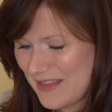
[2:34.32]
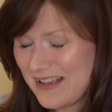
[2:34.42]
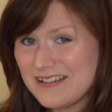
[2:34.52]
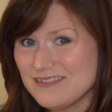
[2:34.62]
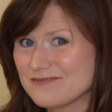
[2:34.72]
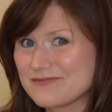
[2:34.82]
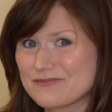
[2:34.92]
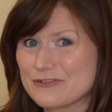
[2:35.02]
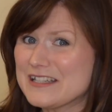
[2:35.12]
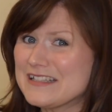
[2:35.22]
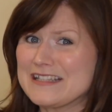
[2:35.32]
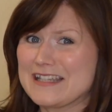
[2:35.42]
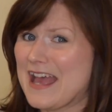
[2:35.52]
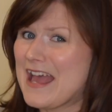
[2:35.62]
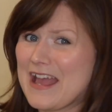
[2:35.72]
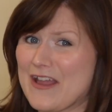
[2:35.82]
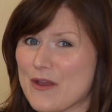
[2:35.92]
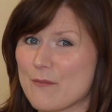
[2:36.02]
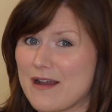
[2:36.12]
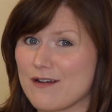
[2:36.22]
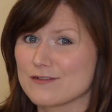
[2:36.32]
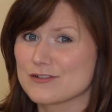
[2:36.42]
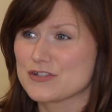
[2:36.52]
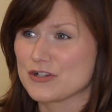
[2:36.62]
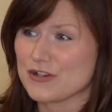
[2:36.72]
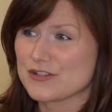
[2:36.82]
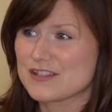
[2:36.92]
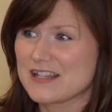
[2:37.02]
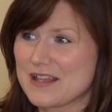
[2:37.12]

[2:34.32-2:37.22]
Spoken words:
I don't really care about dust.